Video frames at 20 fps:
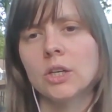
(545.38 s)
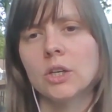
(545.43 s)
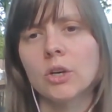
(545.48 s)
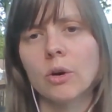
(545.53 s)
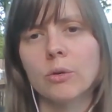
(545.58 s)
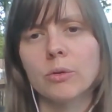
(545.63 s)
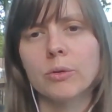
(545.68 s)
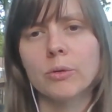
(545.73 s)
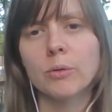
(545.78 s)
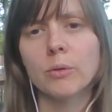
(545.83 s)

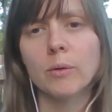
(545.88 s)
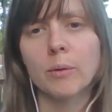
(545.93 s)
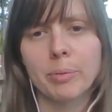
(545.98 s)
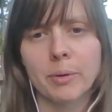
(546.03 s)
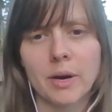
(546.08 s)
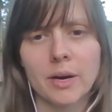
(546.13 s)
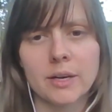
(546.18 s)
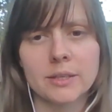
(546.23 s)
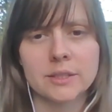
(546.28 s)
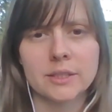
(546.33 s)
go through a
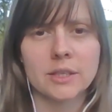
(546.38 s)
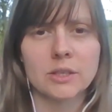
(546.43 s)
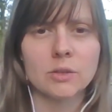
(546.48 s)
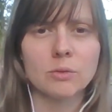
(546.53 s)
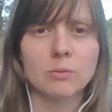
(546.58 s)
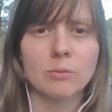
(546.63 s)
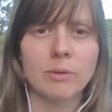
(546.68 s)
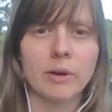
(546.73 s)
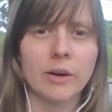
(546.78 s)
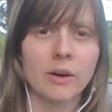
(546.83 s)

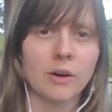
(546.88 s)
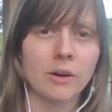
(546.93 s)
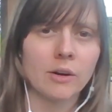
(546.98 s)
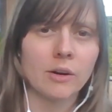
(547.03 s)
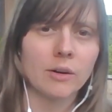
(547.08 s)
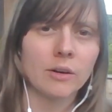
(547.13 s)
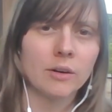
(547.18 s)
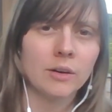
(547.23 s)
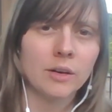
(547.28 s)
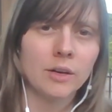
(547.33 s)
process where
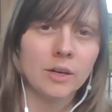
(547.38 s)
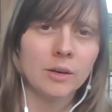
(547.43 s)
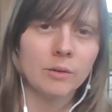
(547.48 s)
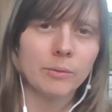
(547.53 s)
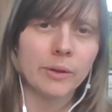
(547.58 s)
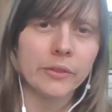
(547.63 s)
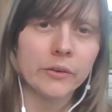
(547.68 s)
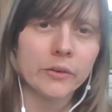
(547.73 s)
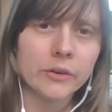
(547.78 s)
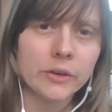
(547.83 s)

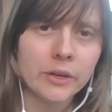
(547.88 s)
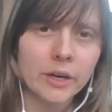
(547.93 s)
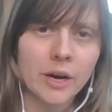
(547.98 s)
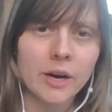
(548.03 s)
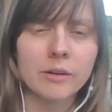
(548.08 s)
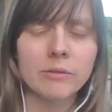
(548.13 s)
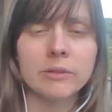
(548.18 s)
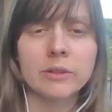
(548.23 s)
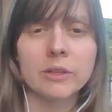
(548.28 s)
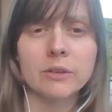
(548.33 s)
when they're
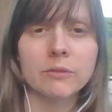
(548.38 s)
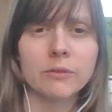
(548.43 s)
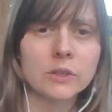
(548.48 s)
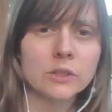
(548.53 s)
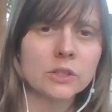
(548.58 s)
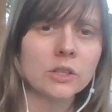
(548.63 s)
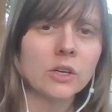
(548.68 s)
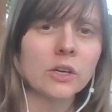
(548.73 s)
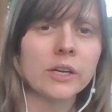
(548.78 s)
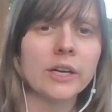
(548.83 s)
young, when they're
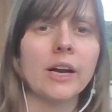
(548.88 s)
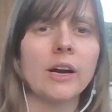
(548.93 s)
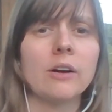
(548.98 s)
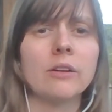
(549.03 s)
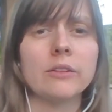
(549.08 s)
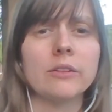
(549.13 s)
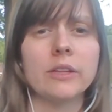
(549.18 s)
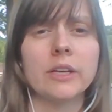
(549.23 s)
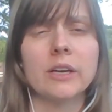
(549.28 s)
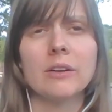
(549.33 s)
first starting
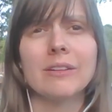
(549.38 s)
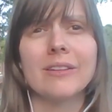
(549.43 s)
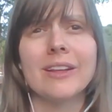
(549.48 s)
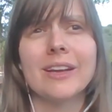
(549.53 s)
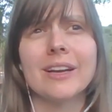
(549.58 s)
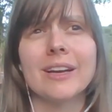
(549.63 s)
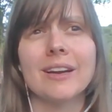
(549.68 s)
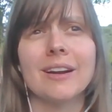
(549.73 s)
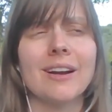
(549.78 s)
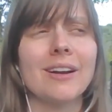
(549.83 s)
out, they are
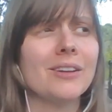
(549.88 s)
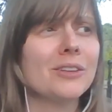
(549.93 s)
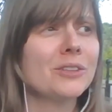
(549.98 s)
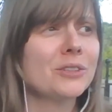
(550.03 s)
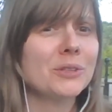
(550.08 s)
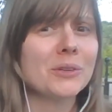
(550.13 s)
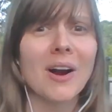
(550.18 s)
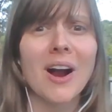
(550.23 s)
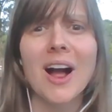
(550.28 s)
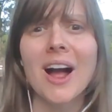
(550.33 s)
like, I'll
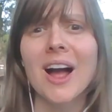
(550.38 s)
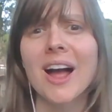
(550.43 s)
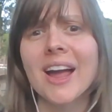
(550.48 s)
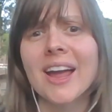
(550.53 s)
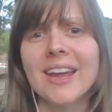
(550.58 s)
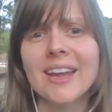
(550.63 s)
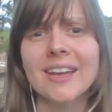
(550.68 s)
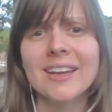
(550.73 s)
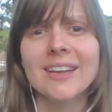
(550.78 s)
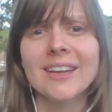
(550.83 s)

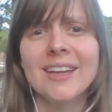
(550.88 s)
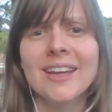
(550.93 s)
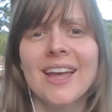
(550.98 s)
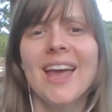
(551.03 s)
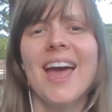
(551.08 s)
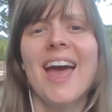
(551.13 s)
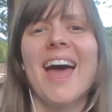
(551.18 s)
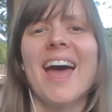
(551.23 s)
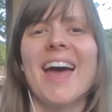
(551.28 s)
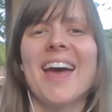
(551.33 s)
try.
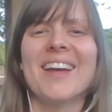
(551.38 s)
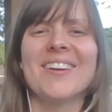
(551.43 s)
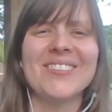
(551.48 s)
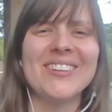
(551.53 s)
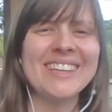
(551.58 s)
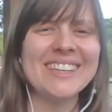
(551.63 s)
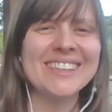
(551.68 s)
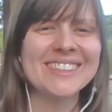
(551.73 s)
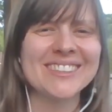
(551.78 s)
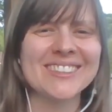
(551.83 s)
And
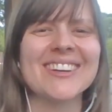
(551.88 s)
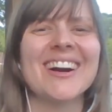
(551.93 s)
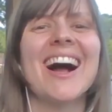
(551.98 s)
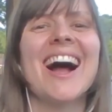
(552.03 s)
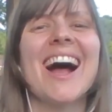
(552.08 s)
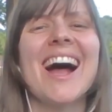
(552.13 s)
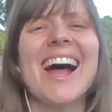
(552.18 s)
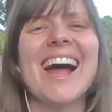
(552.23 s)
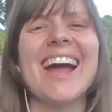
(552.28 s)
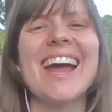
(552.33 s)
we
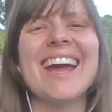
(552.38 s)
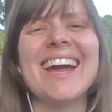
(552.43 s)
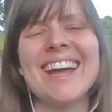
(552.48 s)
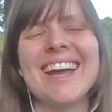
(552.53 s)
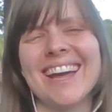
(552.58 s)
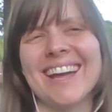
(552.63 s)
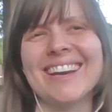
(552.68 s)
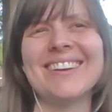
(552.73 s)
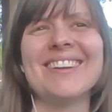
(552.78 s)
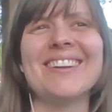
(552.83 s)
try,
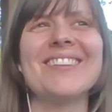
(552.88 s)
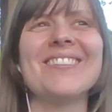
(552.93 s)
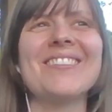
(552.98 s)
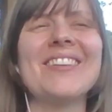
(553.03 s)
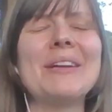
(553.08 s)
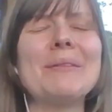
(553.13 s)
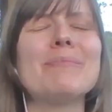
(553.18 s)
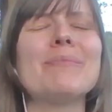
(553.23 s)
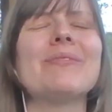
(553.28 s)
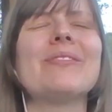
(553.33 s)
and then
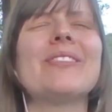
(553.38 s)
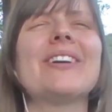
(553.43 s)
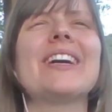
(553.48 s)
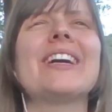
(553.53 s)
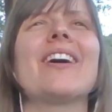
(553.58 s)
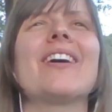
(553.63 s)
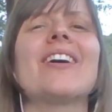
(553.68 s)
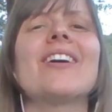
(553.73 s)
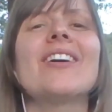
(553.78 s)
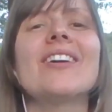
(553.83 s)
we
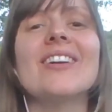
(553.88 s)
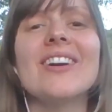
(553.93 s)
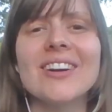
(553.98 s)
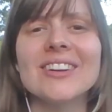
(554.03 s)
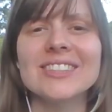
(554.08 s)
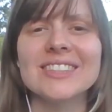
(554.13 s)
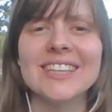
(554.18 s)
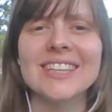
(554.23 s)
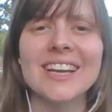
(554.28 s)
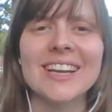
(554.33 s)
hurt
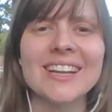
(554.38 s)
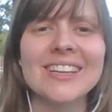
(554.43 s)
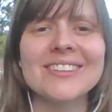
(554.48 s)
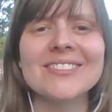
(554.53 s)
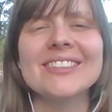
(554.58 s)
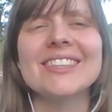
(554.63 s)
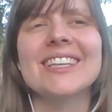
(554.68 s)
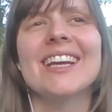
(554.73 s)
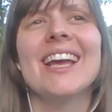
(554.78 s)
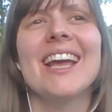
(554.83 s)

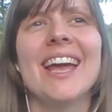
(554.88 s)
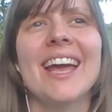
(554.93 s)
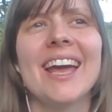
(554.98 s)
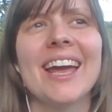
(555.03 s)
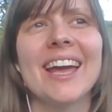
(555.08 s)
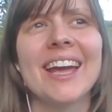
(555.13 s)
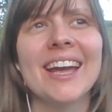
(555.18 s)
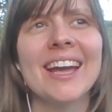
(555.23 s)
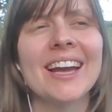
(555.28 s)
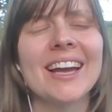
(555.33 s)
ourselves,
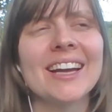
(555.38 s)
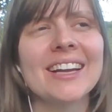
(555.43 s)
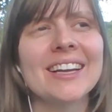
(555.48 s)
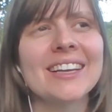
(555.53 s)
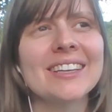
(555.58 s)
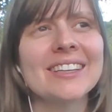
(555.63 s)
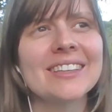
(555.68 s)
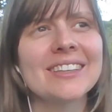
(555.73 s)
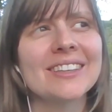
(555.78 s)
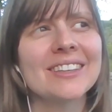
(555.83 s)

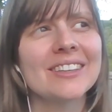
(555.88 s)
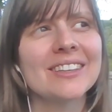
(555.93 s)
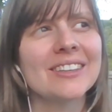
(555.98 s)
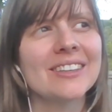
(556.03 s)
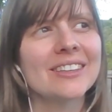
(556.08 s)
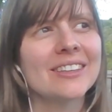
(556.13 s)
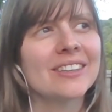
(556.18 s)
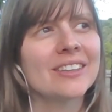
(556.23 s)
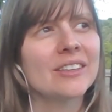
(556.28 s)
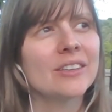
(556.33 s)
and
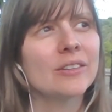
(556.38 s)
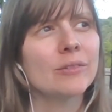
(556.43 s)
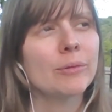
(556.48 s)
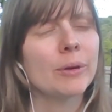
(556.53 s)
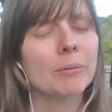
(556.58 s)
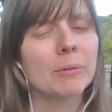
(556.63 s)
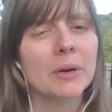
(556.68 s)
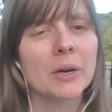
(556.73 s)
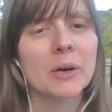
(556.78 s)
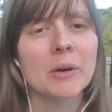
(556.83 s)

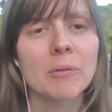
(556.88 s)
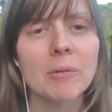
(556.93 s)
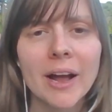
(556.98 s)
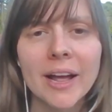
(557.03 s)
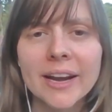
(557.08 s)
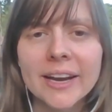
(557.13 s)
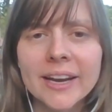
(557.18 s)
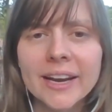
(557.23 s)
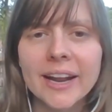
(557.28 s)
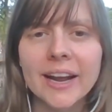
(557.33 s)
we
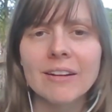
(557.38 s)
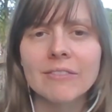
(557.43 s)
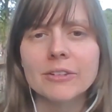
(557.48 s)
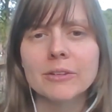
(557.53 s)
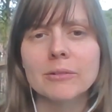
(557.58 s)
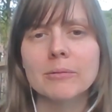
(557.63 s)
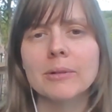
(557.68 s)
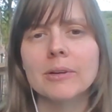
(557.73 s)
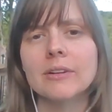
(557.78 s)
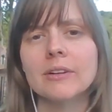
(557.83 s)
regret it
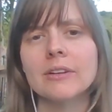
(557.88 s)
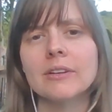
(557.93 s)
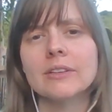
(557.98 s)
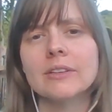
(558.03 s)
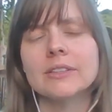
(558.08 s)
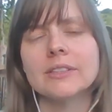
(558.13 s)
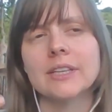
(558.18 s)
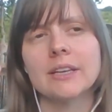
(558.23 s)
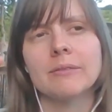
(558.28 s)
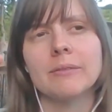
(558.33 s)

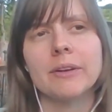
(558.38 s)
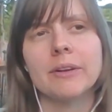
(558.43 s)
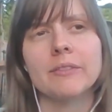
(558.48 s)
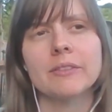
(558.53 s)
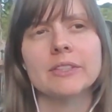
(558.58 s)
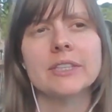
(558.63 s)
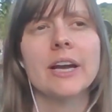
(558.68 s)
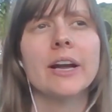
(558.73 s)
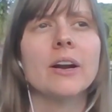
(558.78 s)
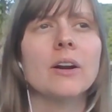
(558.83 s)
afterwards, and we have
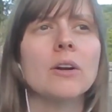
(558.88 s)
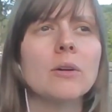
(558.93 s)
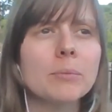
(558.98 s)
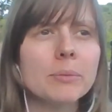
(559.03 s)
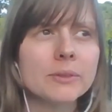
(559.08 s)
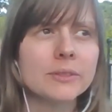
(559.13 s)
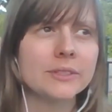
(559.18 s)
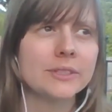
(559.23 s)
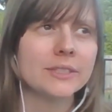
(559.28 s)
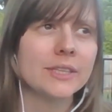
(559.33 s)
a
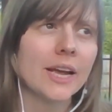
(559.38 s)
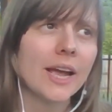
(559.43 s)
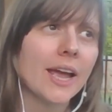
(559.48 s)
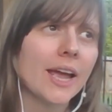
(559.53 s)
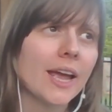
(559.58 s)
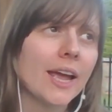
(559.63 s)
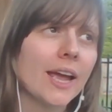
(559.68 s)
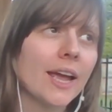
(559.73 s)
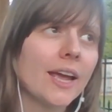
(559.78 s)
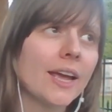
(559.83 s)
terrible
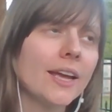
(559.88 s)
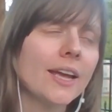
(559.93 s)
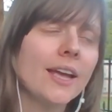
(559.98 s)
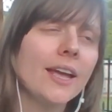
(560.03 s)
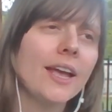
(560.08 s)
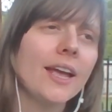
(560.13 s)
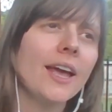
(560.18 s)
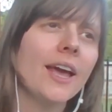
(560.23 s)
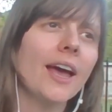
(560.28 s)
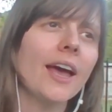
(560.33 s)
day,
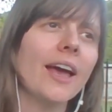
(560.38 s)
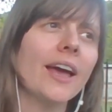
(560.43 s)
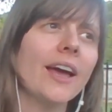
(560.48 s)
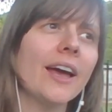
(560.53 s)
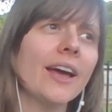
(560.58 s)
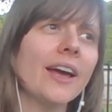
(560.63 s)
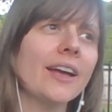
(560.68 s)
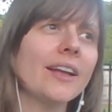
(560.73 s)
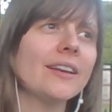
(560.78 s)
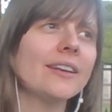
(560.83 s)

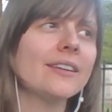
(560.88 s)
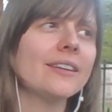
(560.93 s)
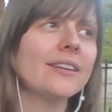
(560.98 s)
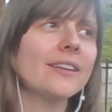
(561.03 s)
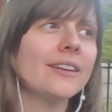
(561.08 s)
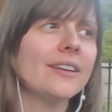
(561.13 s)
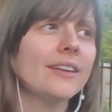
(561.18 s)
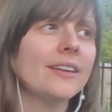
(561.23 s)
and